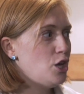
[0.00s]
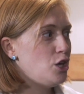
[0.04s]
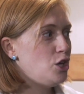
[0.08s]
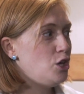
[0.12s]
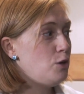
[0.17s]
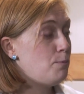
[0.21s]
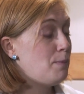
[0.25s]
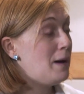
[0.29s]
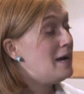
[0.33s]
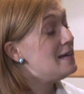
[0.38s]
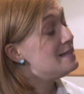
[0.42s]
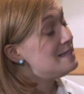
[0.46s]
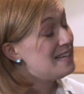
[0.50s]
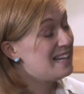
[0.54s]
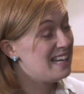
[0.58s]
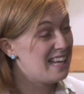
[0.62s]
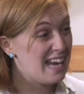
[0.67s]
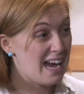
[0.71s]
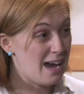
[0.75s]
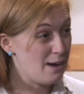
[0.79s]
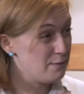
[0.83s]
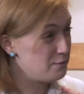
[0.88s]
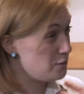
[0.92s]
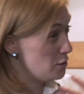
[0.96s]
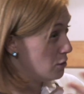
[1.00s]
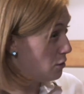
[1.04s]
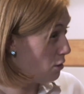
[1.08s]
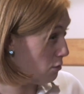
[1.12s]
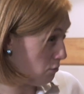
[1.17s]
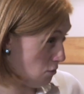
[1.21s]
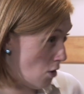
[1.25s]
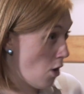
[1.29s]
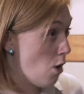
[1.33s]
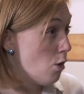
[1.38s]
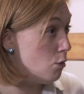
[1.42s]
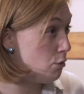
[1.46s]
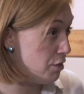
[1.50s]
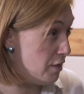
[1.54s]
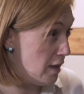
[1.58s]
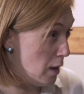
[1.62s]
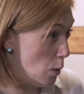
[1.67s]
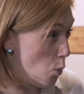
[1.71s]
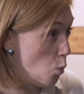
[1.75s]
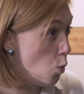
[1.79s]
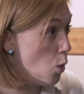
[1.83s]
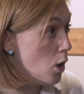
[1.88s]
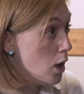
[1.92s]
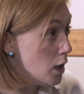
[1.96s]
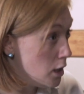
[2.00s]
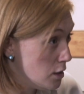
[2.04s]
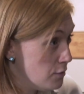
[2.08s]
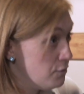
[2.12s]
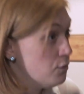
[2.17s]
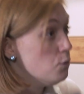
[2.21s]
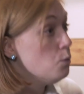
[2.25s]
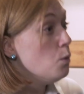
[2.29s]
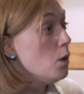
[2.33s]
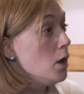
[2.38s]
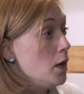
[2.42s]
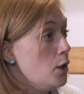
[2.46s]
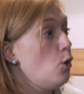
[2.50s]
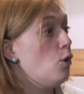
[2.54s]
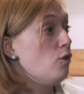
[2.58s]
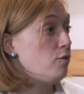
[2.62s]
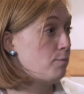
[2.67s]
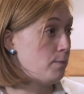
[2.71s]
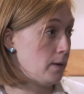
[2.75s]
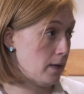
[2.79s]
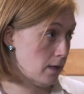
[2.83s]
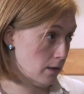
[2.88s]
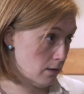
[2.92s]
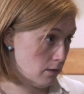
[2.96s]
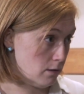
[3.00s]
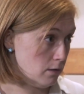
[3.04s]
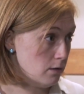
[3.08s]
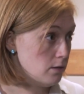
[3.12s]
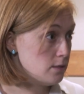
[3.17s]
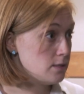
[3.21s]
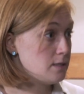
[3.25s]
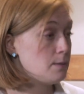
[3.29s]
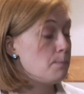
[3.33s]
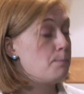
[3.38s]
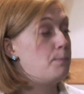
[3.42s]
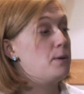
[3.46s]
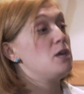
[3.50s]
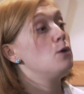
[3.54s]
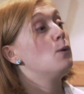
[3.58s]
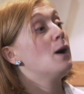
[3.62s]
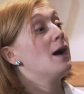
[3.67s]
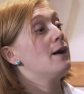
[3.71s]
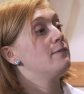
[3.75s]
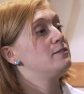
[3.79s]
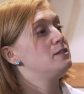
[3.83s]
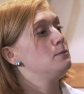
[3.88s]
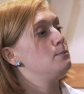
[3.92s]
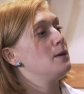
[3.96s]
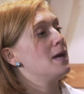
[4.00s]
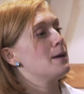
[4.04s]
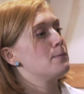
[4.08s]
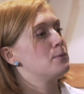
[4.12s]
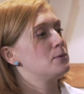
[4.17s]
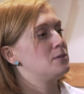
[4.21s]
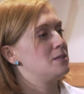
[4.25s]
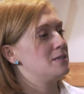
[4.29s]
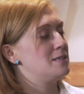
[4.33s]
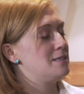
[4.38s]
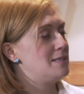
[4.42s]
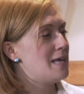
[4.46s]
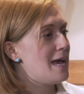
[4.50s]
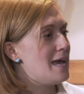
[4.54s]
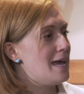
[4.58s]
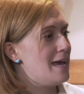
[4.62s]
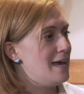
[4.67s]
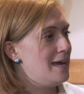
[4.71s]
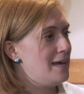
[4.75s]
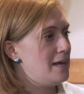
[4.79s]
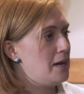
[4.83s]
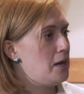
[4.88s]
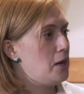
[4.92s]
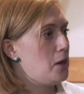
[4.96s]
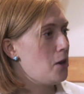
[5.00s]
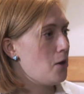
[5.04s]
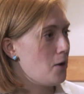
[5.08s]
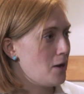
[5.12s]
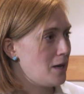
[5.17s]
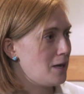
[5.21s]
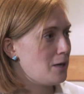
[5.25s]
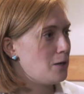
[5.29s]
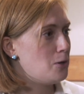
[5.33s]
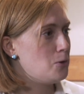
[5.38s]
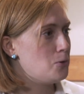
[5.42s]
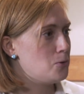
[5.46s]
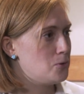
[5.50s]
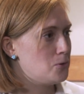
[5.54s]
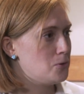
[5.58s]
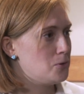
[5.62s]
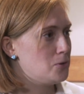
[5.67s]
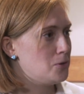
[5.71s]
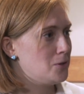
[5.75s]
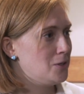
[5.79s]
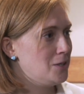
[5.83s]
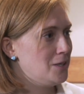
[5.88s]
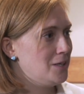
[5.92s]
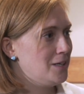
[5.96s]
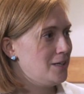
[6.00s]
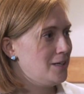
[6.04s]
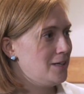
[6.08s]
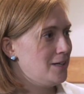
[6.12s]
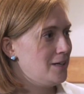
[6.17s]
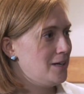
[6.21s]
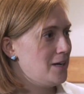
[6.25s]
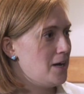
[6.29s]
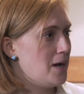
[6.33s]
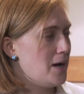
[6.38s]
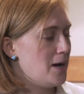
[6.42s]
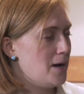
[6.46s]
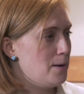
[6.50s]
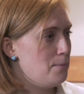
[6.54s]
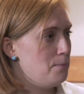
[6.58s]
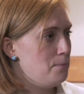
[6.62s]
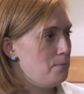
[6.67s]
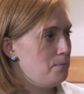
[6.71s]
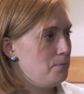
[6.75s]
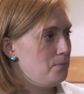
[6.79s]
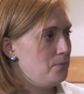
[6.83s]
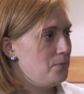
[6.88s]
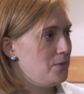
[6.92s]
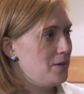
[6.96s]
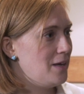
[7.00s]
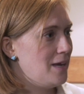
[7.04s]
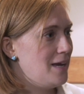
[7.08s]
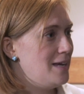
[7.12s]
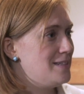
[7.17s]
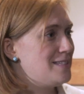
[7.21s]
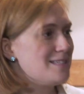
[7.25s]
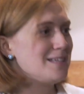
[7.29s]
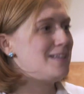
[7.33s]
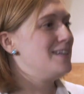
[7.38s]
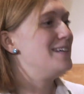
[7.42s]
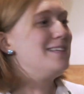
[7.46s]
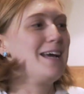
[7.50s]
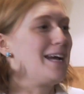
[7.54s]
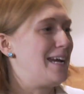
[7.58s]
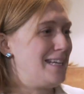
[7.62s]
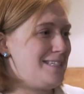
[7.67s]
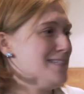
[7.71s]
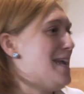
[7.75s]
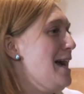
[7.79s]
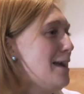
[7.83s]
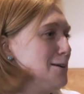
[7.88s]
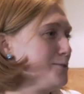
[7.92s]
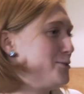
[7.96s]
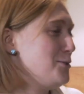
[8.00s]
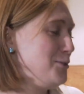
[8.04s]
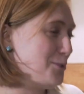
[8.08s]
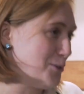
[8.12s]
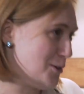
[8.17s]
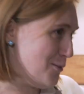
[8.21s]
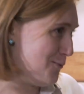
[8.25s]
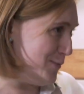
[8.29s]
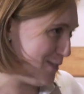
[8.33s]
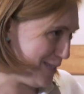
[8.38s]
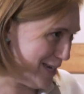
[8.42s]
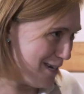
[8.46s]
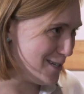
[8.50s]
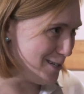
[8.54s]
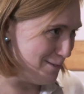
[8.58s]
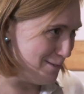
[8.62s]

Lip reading: You basically have to know the whole thing word for word off by heart, but you have to be able to say it like you're... it's like it's natural conversation.